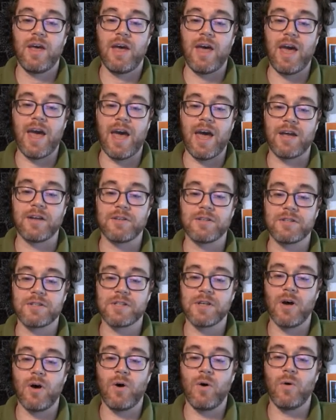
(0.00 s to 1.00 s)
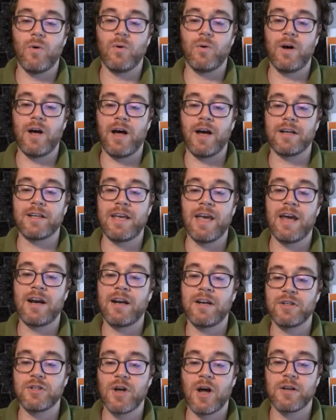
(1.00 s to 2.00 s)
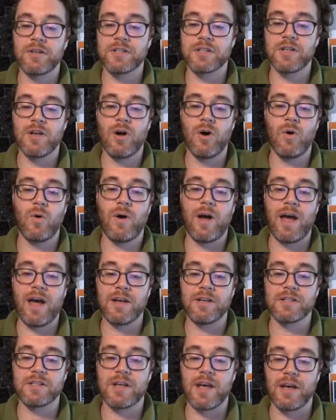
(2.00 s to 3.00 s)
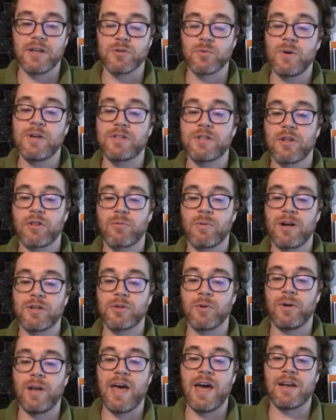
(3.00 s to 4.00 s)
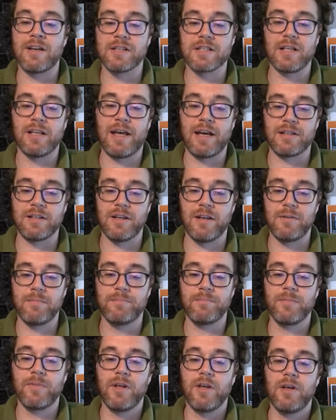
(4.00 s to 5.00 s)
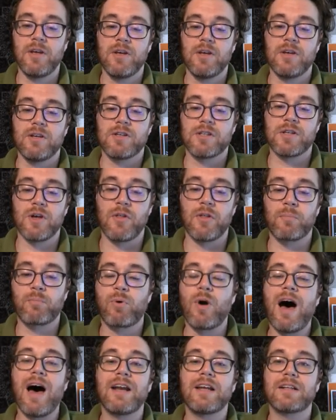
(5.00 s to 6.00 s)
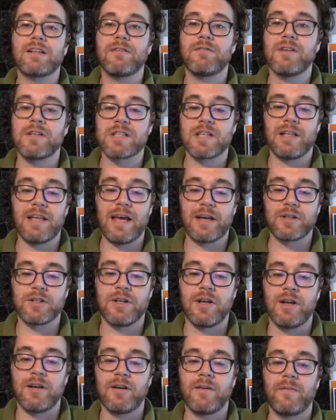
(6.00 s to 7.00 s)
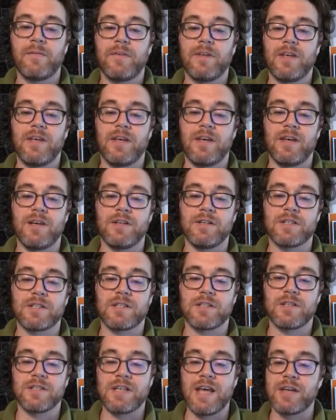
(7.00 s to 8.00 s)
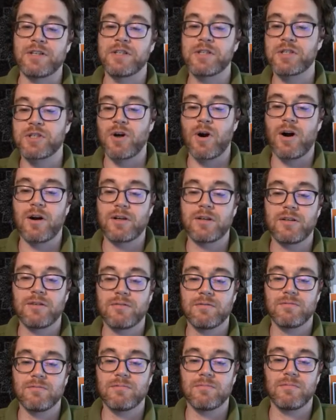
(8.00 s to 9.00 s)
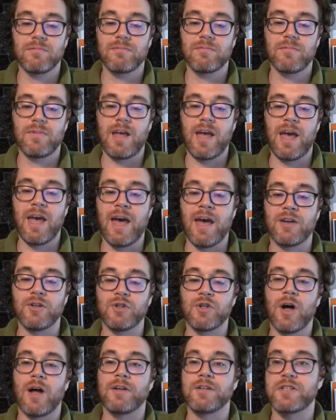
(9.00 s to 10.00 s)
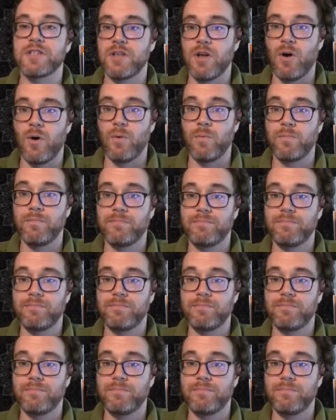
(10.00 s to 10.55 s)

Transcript: And so candidate Jon Snow has reached the threshold and is elected. So the product of this election is Sansa Stark and Jon Snow.